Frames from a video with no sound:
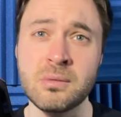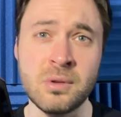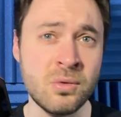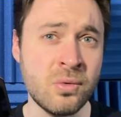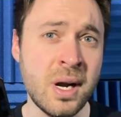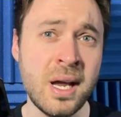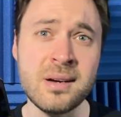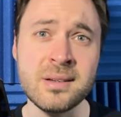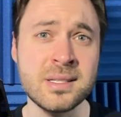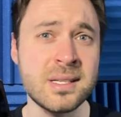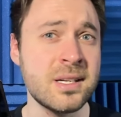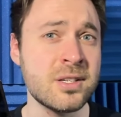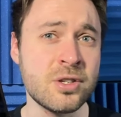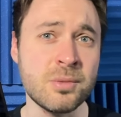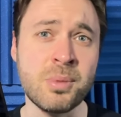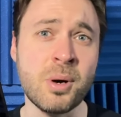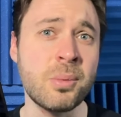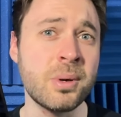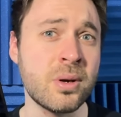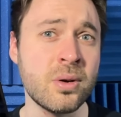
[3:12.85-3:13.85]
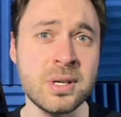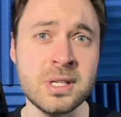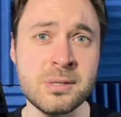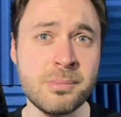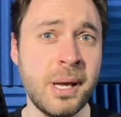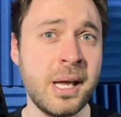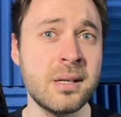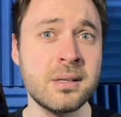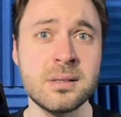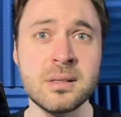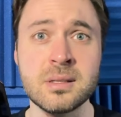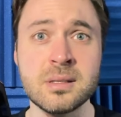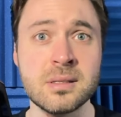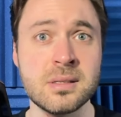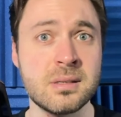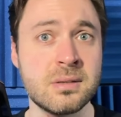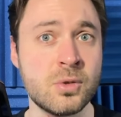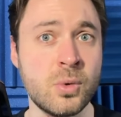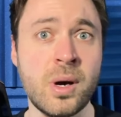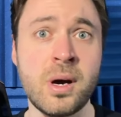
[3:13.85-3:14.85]
The reality is you're probably going to
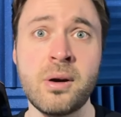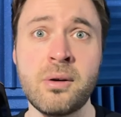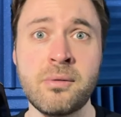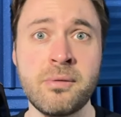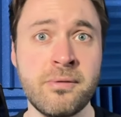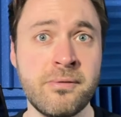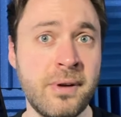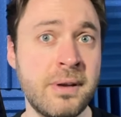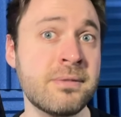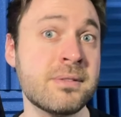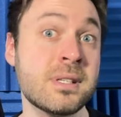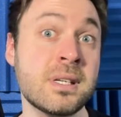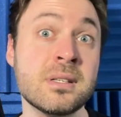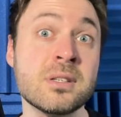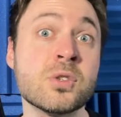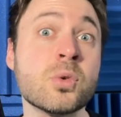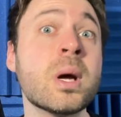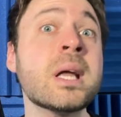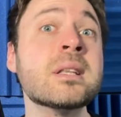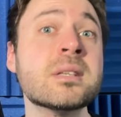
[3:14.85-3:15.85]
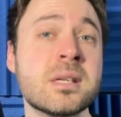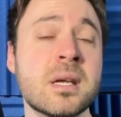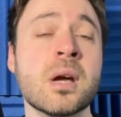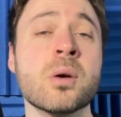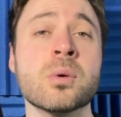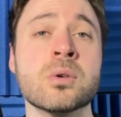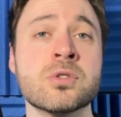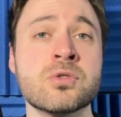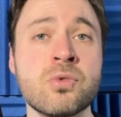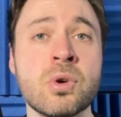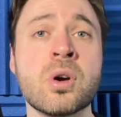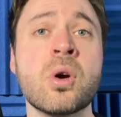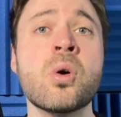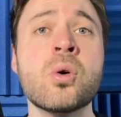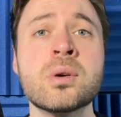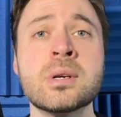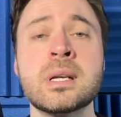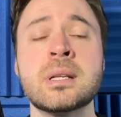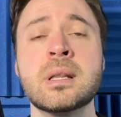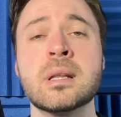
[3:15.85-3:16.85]
spend 12, 15, 20 hours
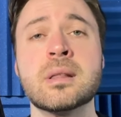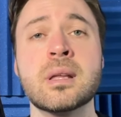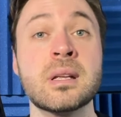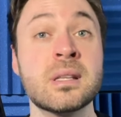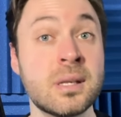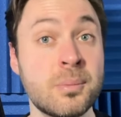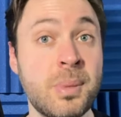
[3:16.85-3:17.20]
recording the thing.